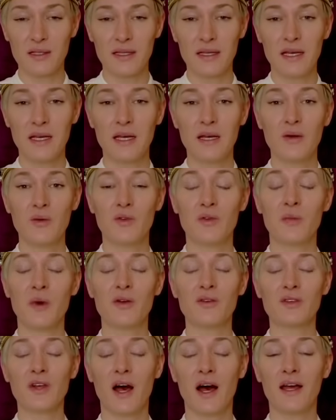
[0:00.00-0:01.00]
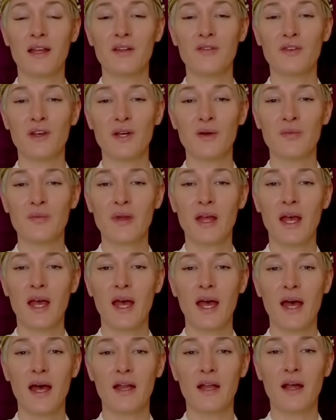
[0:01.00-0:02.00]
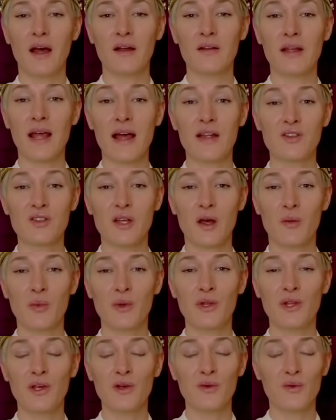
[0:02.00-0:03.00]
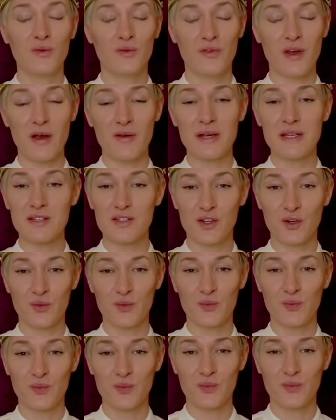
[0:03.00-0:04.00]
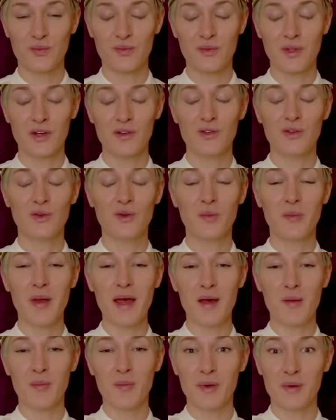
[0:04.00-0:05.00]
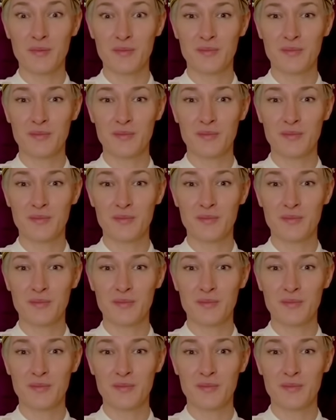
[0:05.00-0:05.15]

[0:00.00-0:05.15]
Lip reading: It was most kind of you, and I'll catch up with you very soon. Toodle-pip.